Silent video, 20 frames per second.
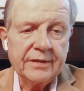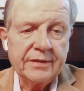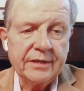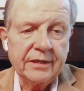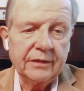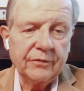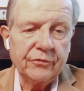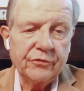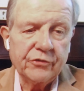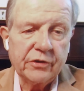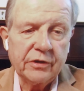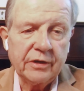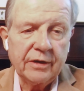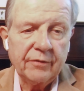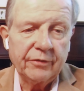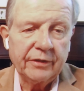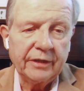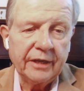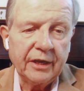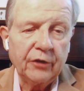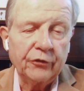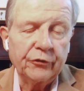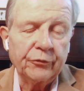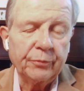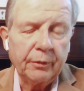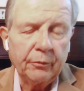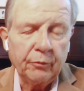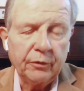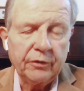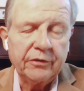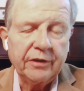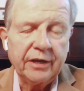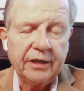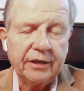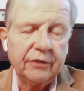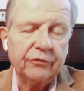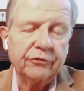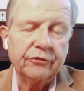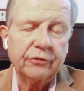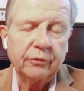television and everything else, but it would take us